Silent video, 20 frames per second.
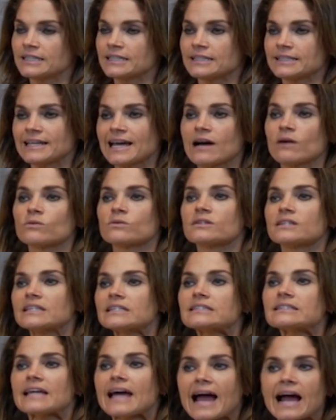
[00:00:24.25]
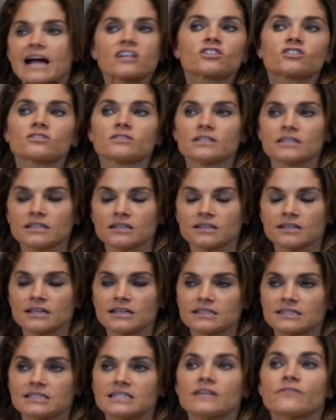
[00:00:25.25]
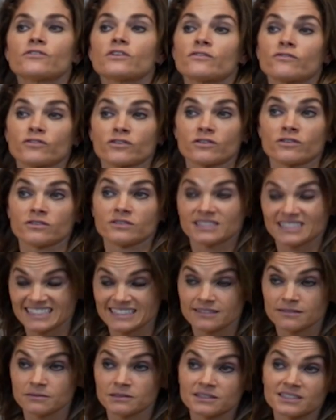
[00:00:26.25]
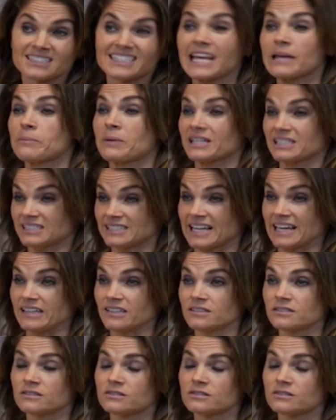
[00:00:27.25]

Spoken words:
Now, this actually is different for state by state.